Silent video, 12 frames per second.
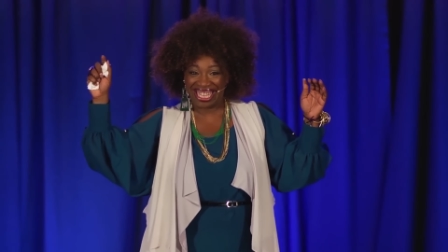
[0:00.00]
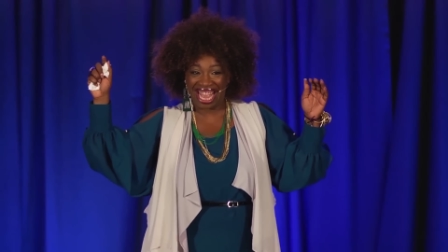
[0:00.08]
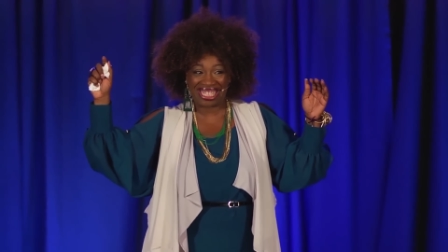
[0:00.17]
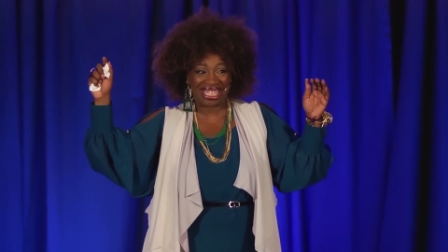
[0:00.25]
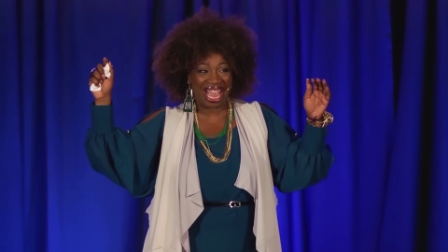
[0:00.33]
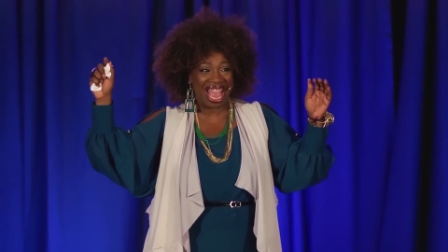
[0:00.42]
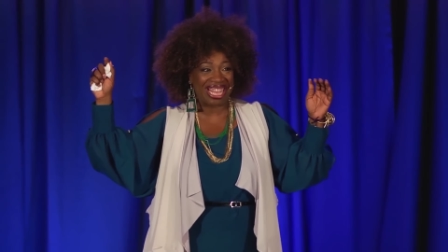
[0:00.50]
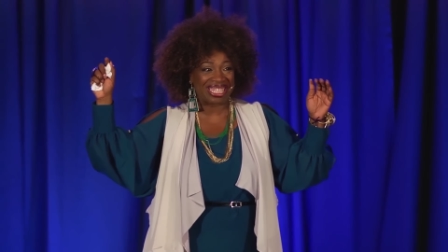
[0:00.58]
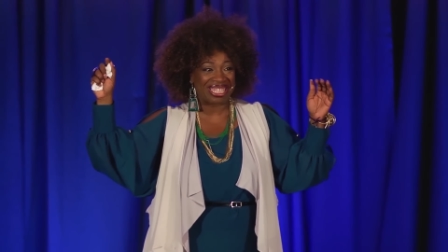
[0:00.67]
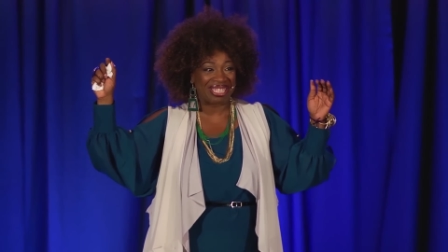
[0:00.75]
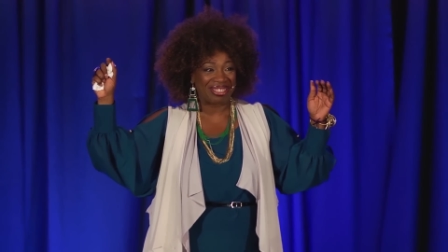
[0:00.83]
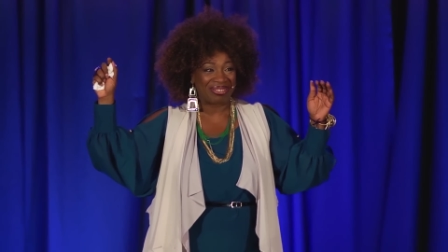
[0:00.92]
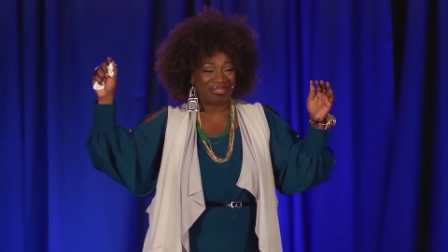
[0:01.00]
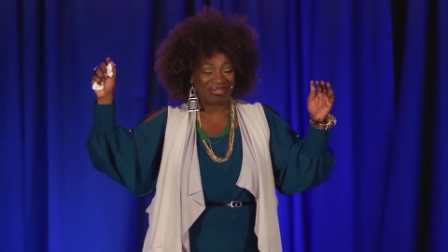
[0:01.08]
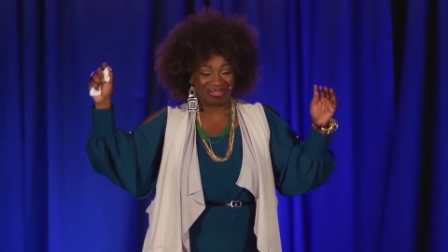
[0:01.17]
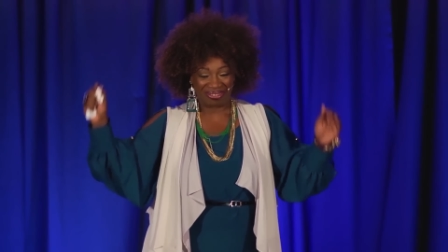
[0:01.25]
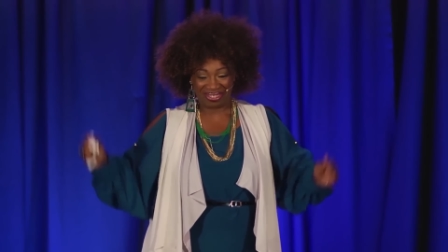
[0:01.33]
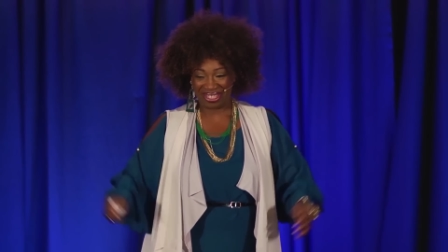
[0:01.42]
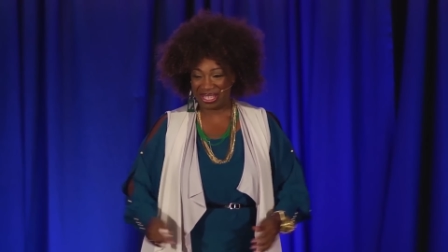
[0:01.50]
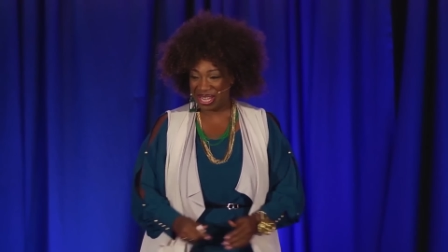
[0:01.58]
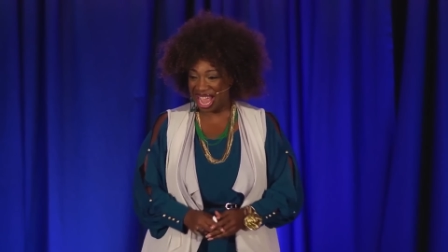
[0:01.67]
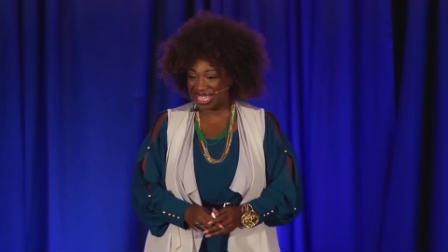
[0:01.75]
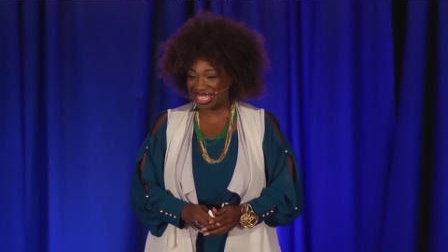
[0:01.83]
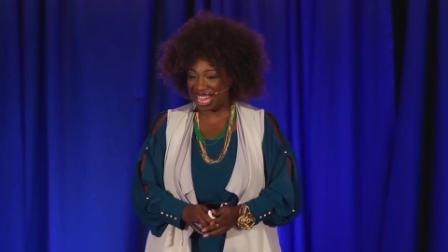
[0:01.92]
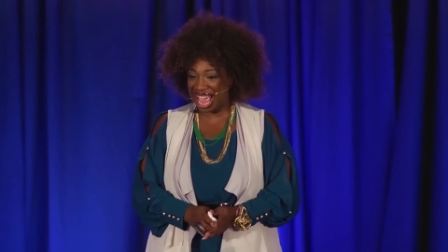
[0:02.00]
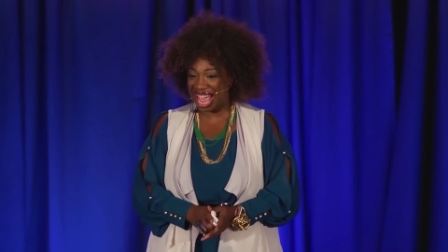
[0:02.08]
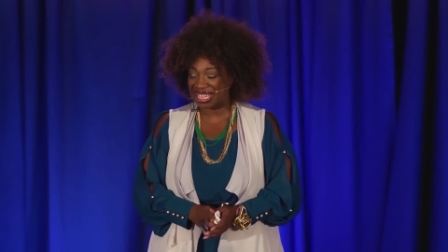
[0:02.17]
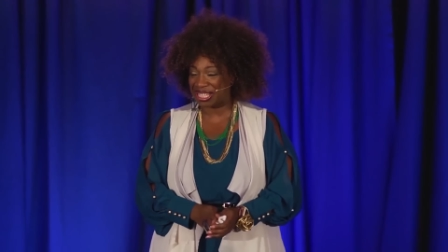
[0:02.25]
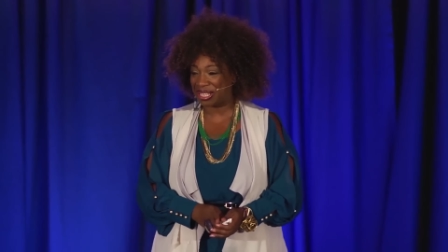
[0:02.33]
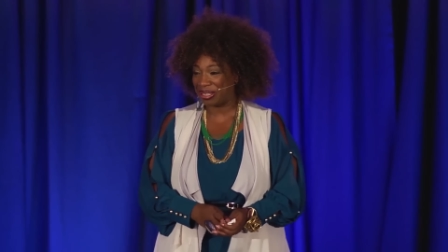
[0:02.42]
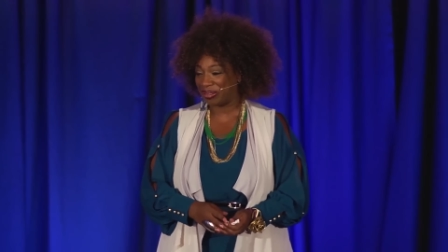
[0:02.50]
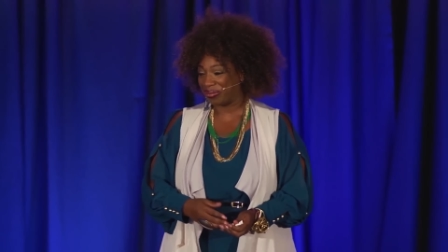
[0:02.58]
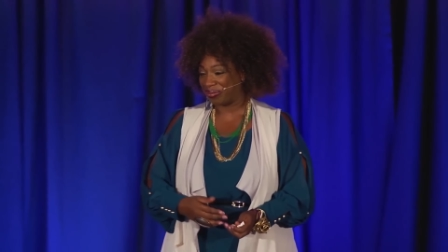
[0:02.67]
Yes, yes? Yes, yes?